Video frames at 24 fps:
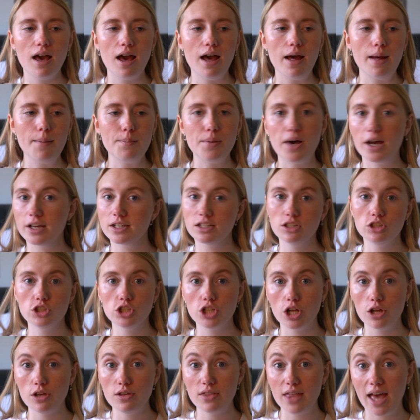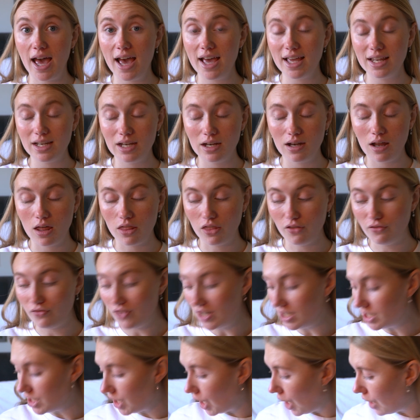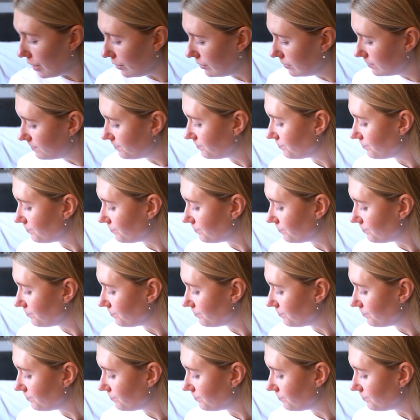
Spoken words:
but I can show you that in another video.